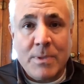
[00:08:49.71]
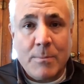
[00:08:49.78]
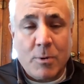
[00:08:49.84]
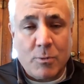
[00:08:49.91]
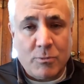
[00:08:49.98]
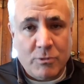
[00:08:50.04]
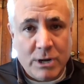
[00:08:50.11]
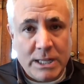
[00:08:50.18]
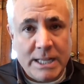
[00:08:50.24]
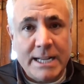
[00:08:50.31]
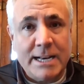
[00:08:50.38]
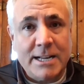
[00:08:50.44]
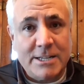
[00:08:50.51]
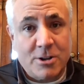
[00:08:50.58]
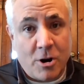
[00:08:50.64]
We're really going
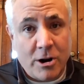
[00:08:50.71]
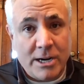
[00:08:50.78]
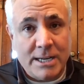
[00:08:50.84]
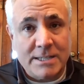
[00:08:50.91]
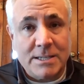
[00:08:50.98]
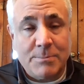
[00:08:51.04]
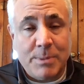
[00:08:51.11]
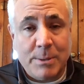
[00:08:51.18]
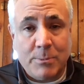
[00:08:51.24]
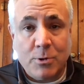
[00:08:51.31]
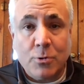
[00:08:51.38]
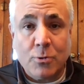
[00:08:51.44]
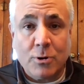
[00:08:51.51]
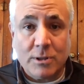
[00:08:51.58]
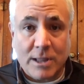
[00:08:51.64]
to target it to people
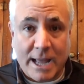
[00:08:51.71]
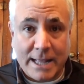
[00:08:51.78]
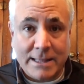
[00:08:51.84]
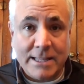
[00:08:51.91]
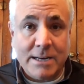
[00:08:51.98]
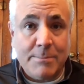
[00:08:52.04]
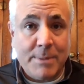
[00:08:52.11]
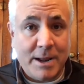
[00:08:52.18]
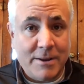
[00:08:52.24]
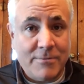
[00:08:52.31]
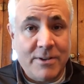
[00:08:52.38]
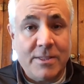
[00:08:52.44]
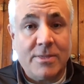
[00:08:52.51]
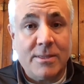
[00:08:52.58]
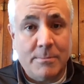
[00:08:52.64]
who are likely to
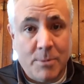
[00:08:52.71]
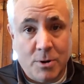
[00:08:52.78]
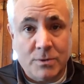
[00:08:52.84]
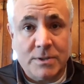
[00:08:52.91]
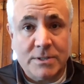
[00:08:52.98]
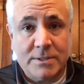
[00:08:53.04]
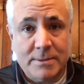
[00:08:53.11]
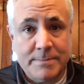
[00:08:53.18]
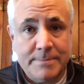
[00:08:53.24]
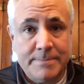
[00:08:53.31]
benefit the most.